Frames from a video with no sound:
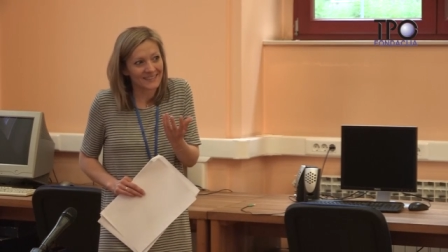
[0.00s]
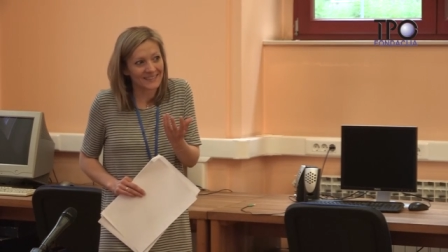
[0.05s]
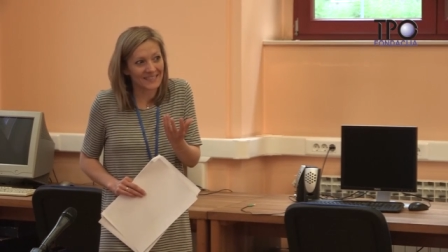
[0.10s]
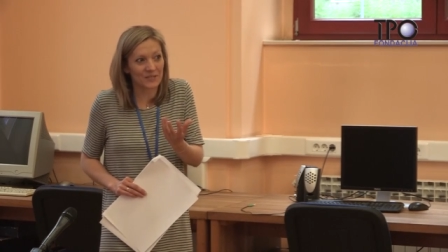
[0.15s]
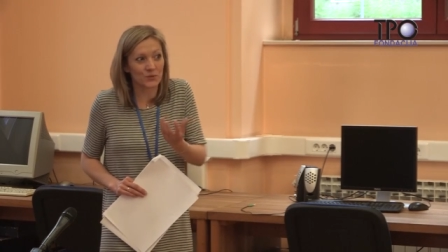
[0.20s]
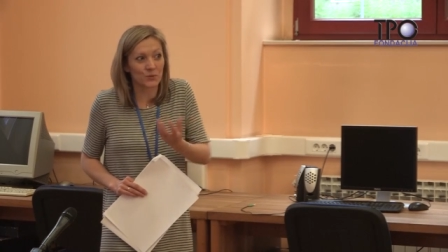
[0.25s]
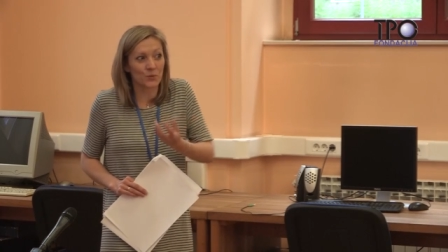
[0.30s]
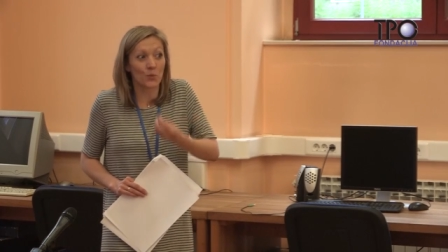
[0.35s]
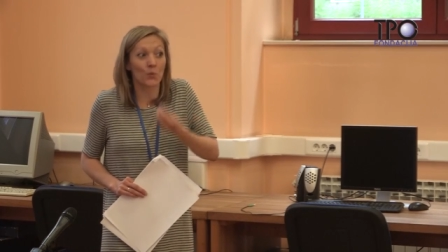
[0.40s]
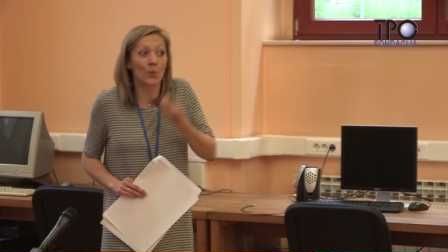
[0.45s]

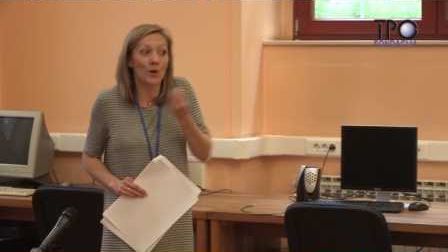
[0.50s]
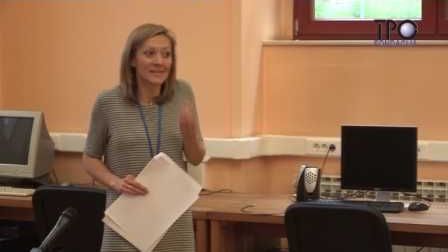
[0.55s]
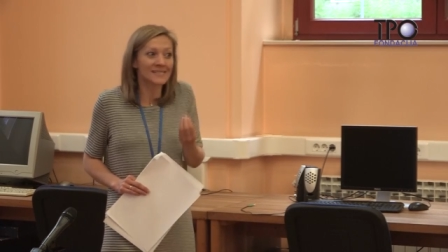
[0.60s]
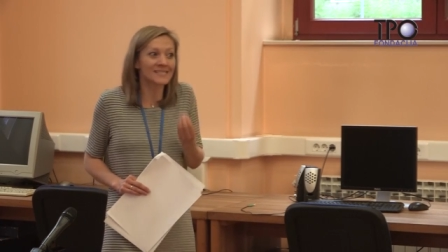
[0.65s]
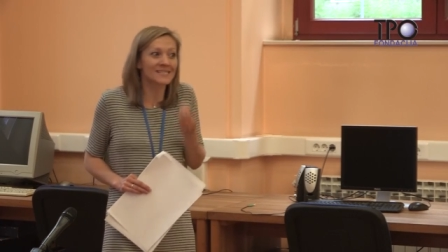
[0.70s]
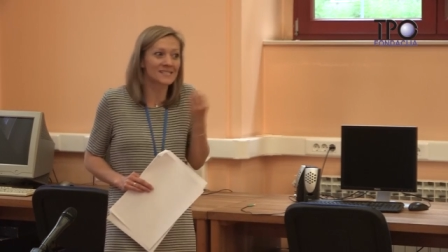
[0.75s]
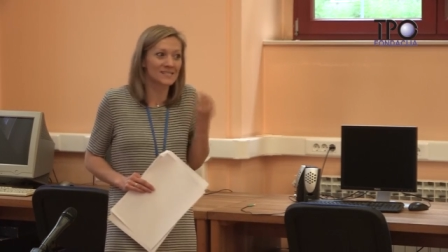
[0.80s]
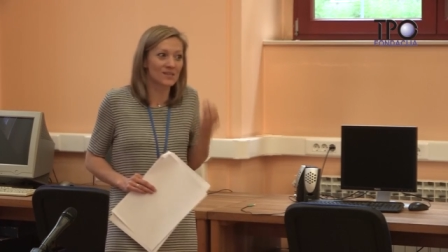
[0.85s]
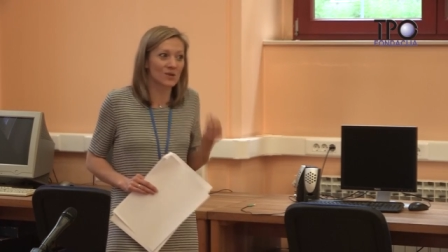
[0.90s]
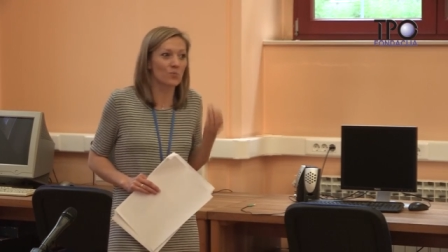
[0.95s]
that
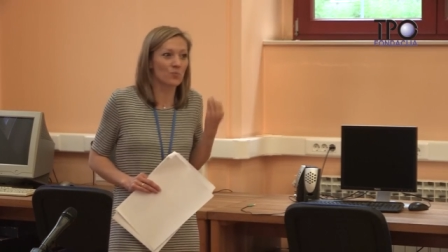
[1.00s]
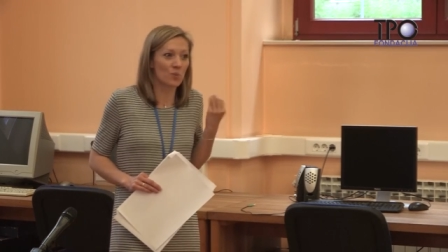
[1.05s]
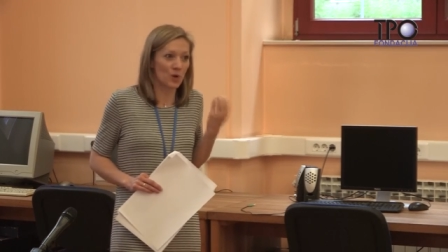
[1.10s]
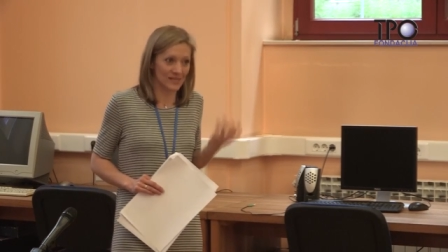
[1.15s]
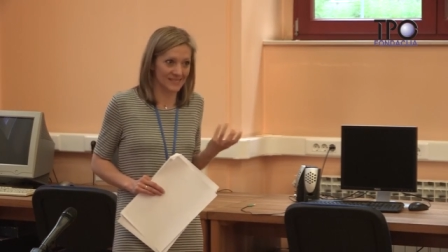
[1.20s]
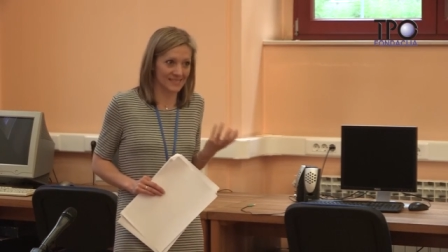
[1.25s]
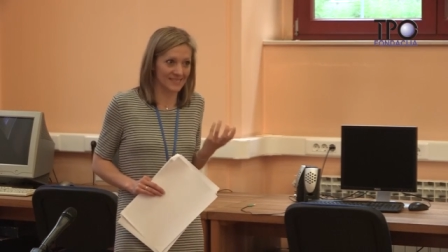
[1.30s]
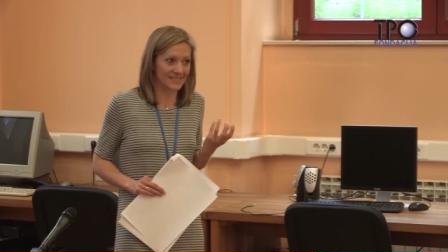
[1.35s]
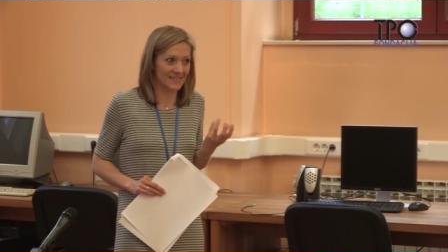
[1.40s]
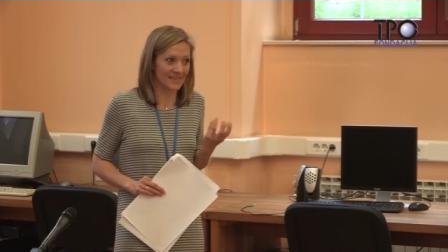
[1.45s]
wasn't so
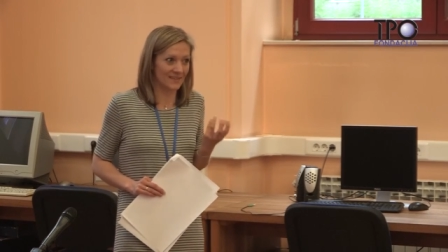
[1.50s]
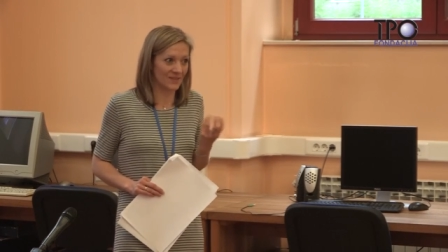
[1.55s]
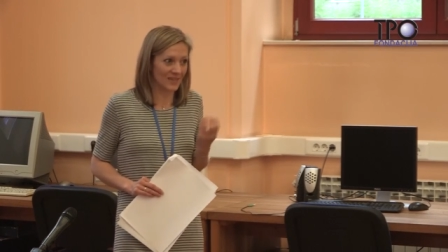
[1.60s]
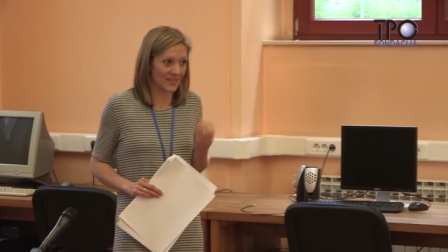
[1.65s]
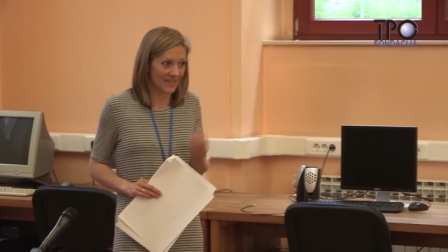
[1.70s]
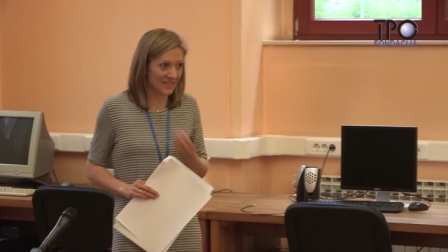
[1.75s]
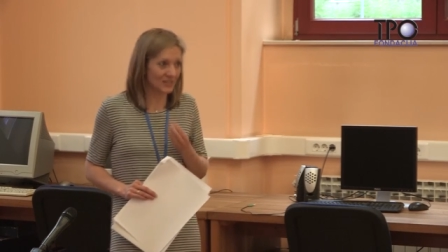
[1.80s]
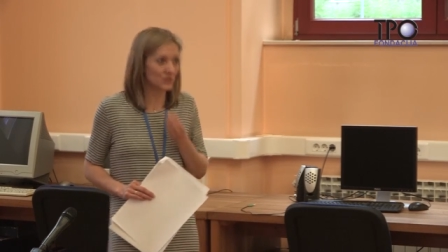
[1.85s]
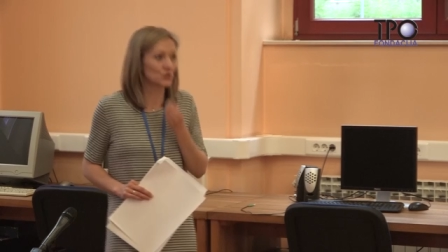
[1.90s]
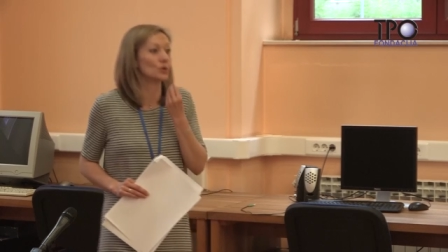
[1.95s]
positive
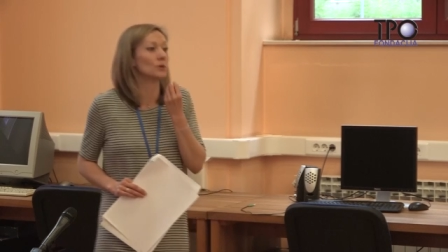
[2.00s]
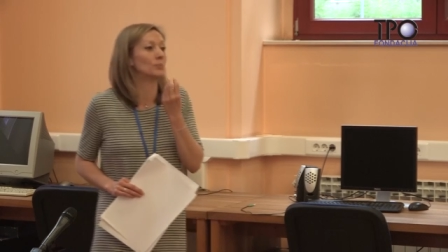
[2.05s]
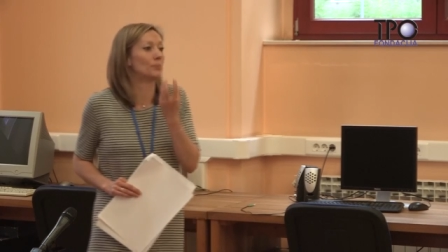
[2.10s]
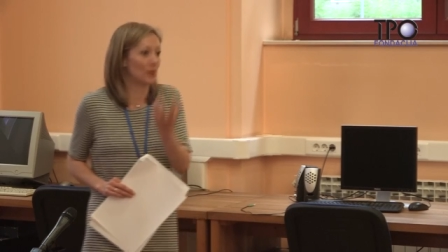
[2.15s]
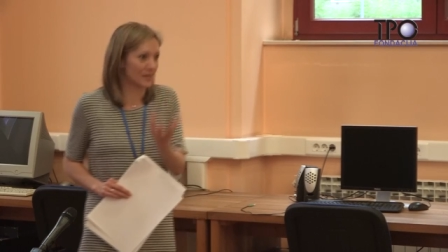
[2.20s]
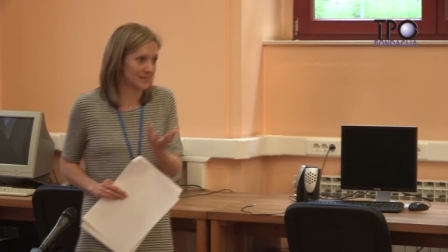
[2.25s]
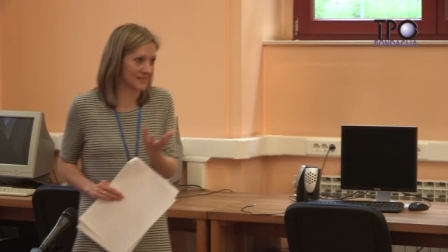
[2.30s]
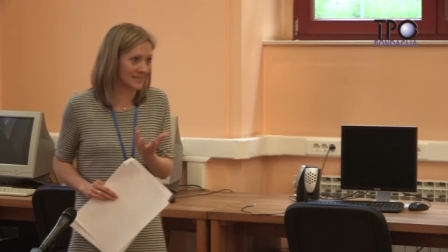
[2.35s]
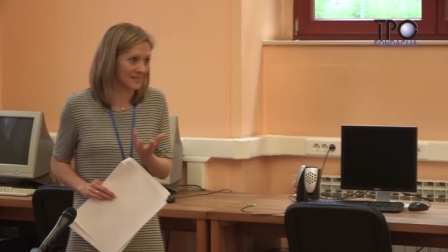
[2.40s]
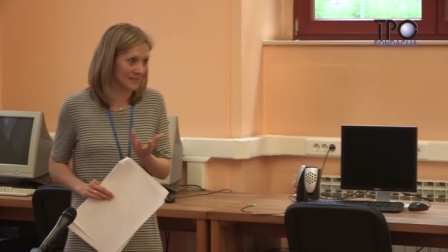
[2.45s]
into a
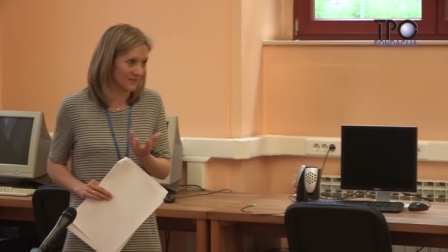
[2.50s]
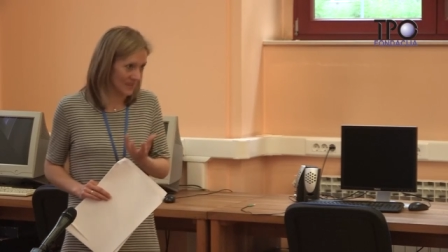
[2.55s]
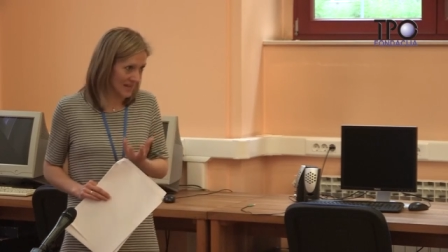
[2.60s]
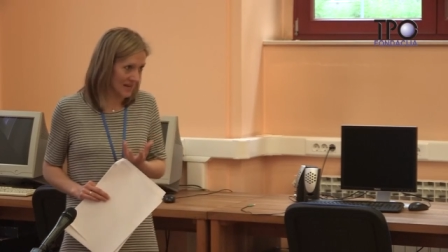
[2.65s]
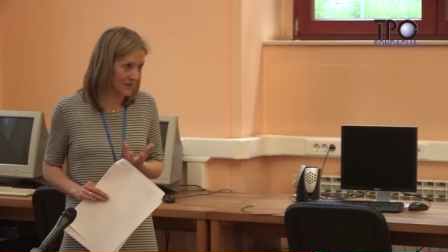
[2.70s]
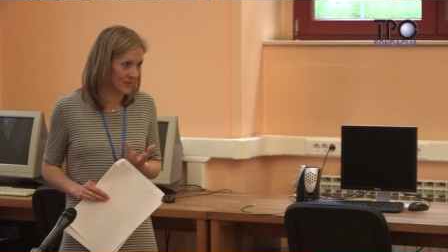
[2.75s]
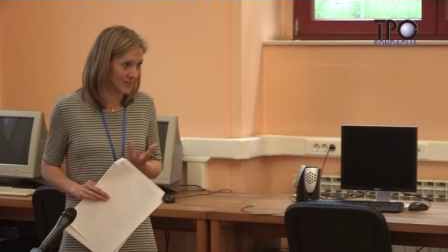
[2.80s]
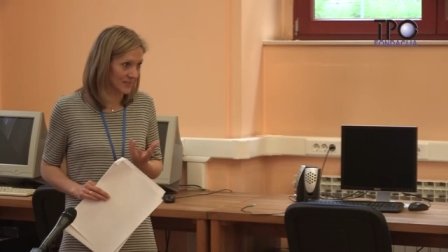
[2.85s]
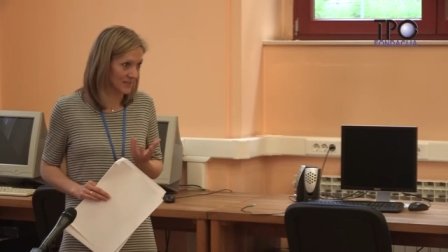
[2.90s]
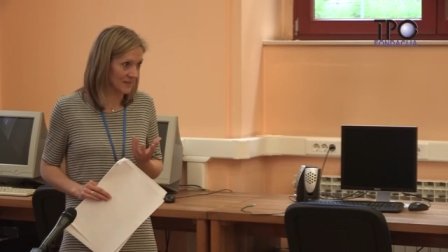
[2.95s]
positive
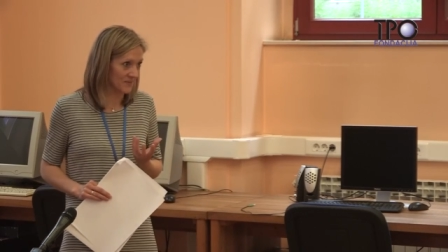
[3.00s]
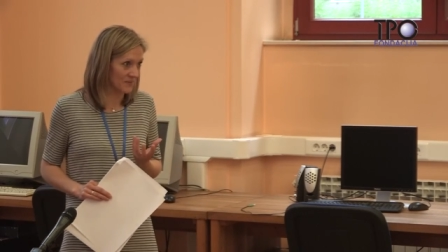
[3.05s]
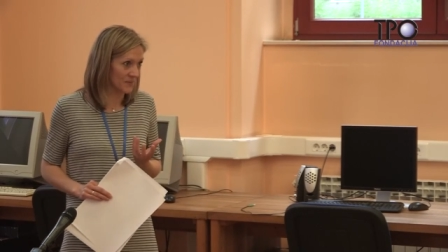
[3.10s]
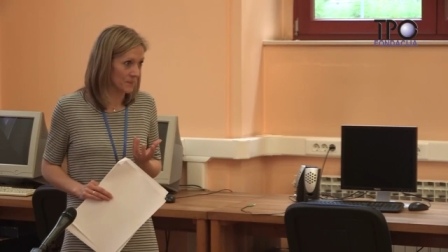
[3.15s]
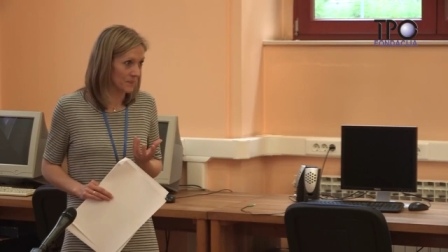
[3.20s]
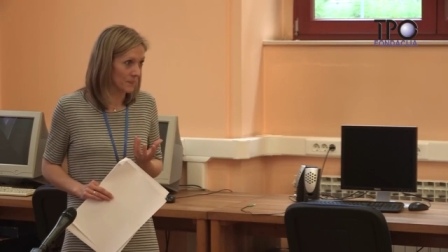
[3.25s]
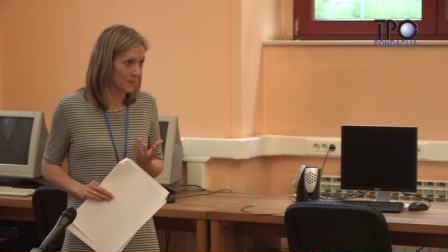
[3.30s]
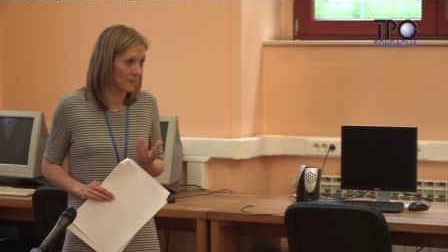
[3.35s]
narrative.